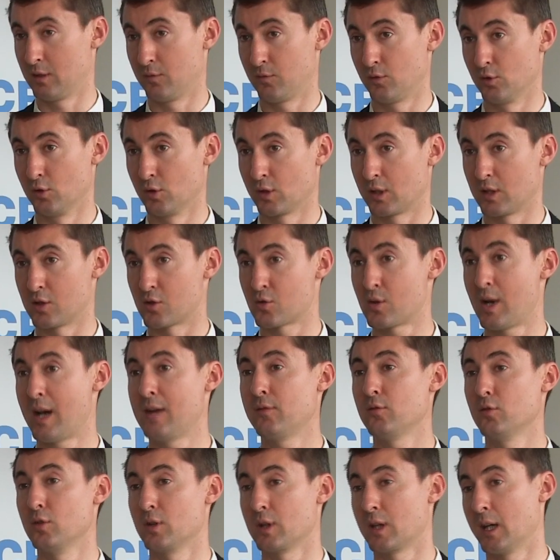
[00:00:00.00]
If you look at
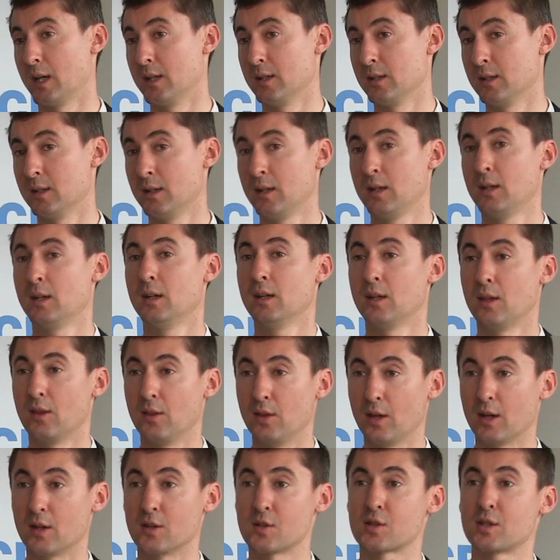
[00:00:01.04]
travel again,
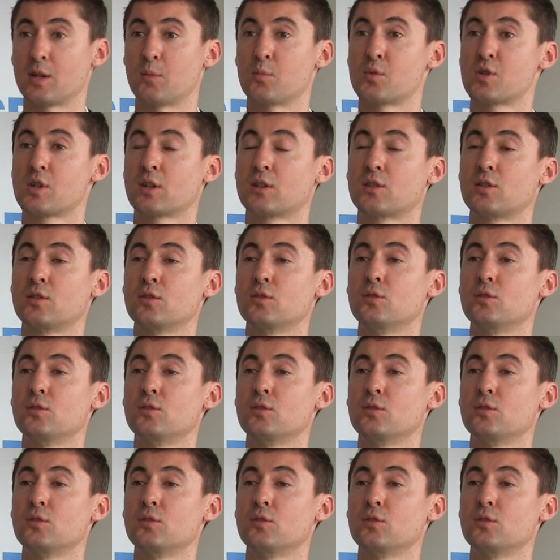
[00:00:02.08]
they are subject